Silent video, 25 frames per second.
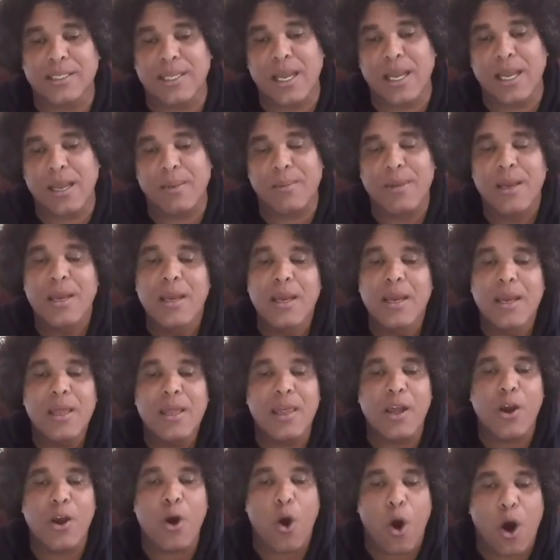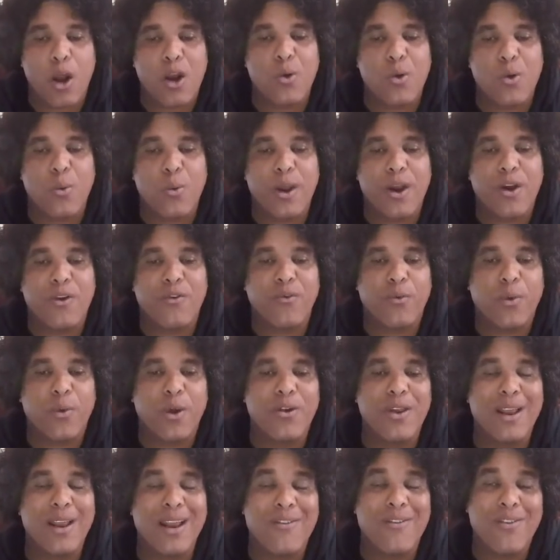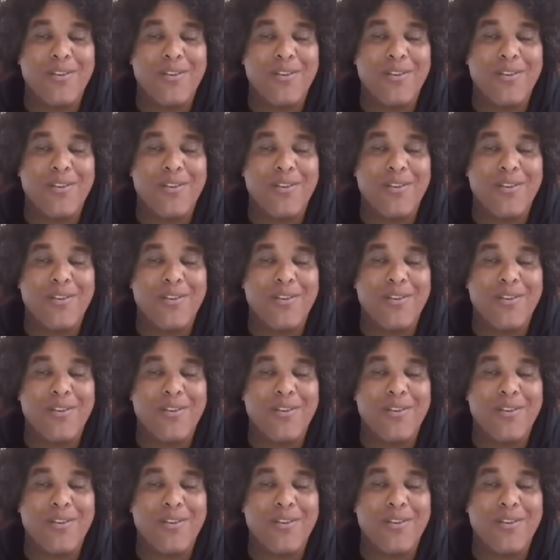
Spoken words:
They're unaware of where he resides.